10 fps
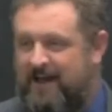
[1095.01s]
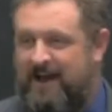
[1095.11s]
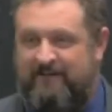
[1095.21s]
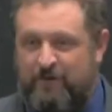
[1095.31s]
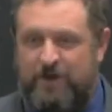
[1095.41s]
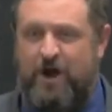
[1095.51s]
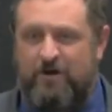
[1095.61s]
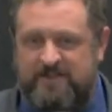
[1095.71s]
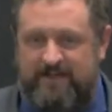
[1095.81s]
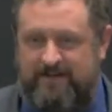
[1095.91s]
And everyone
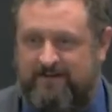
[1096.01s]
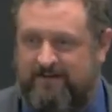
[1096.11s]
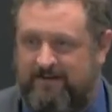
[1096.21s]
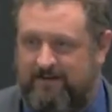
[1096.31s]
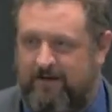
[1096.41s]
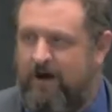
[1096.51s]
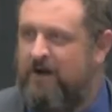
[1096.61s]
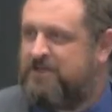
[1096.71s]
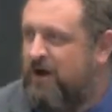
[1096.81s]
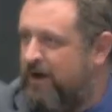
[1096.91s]
knows it. Oh,
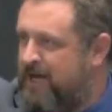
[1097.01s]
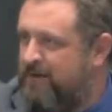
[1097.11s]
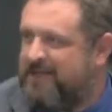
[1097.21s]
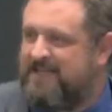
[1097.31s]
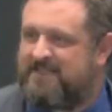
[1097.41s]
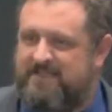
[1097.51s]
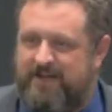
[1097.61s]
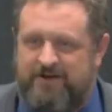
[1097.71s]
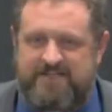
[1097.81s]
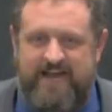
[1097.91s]
he's going to eat with that
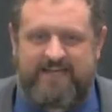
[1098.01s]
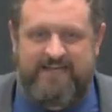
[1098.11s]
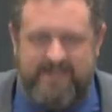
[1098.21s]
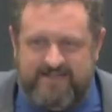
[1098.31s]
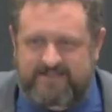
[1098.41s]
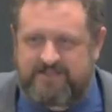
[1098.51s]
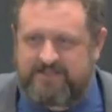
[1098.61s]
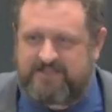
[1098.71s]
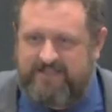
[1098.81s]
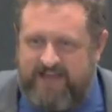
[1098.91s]
sinner, Zacchaeus. Did
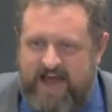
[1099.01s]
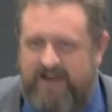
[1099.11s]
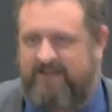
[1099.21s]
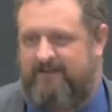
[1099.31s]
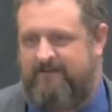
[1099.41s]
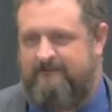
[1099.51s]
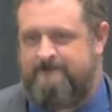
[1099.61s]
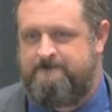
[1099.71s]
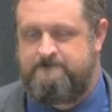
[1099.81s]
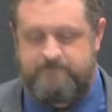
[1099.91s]
you see that?
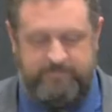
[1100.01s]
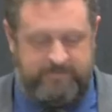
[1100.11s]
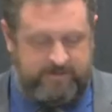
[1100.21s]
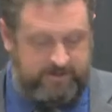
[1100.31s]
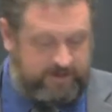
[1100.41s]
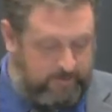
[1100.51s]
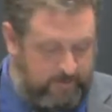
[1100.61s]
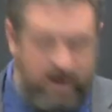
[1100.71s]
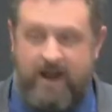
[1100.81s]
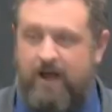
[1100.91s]
He didn't come to
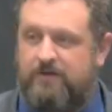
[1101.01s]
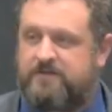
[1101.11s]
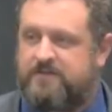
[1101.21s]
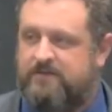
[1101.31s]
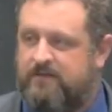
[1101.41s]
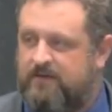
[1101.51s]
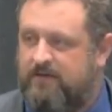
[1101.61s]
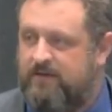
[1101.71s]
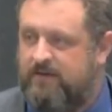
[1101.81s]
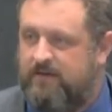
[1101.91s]
my house.
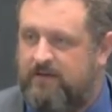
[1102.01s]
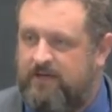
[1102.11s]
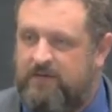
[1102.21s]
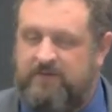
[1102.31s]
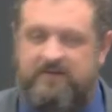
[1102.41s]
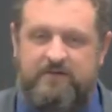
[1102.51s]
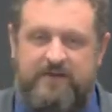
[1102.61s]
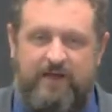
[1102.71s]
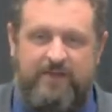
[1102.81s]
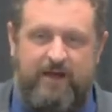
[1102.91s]
He went to eat with
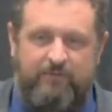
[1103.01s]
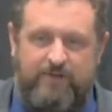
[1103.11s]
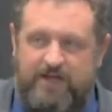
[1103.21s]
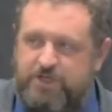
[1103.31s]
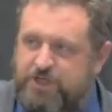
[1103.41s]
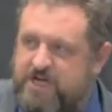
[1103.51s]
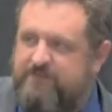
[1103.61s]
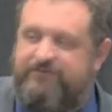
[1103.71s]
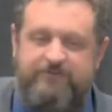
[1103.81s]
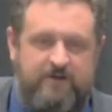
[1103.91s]
that, that, that
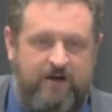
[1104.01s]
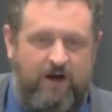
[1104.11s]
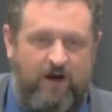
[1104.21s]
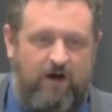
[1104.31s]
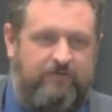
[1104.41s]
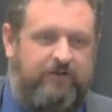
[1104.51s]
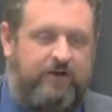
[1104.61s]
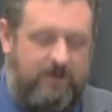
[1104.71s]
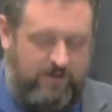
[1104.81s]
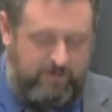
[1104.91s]
chief of
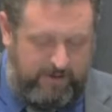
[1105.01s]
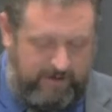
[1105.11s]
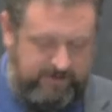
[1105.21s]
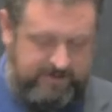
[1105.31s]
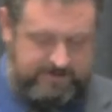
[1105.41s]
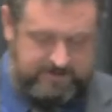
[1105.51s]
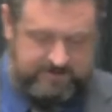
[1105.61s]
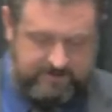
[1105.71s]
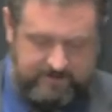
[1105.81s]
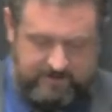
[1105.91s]
the
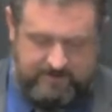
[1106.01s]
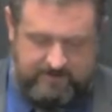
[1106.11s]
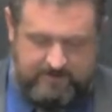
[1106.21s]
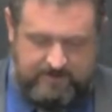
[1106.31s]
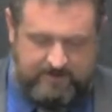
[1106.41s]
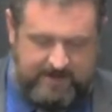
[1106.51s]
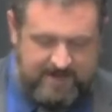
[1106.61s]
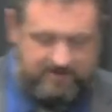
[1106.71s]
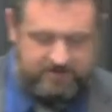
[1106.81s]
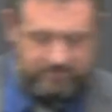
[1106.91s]
publicans. He
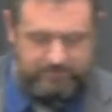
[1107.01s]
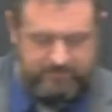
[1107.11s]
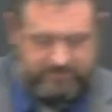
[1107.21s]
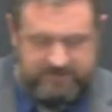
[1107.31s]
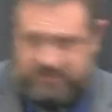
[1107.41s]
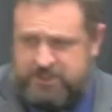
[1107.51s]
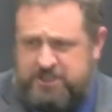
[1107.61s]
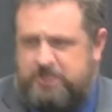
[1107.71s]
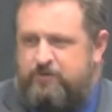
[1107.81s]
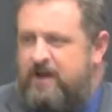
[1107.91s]
had a, so, but did
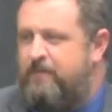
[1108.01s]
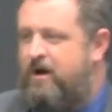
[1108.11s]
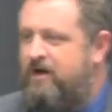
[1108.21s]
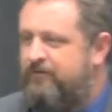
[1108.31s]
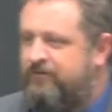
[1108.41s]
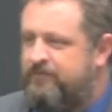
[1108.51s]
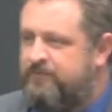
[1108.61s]
Jesus write him off?